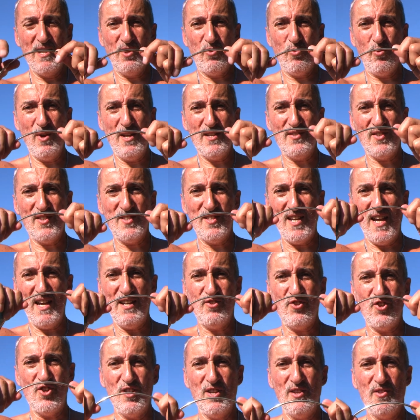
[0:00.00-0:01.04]
creates a
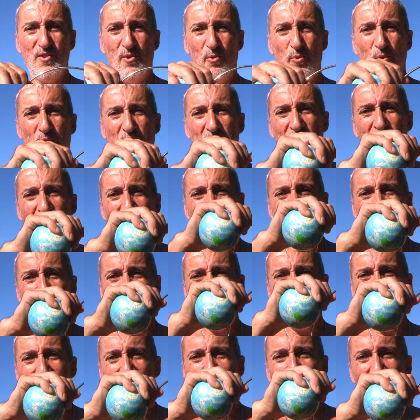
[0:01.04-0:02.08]
tension in the ring.
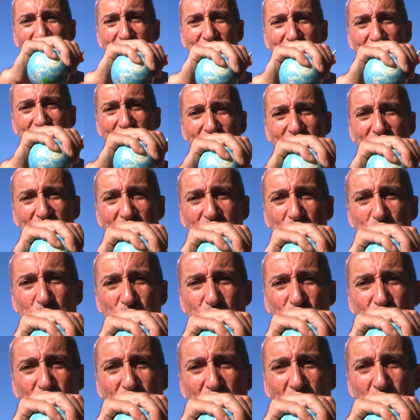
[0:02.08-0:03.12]
Okay,
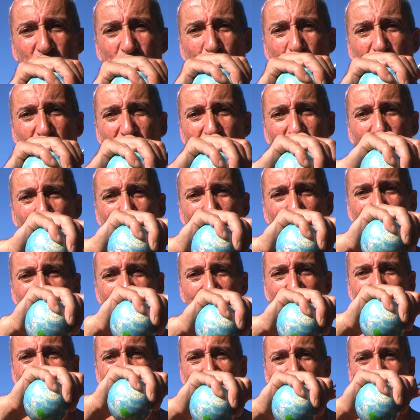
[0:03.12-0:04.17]
pushing out, but the
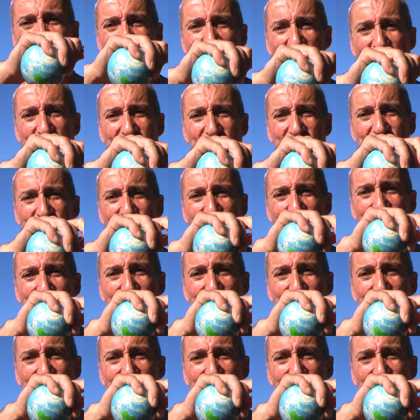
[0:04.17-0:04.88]
ring's tensed,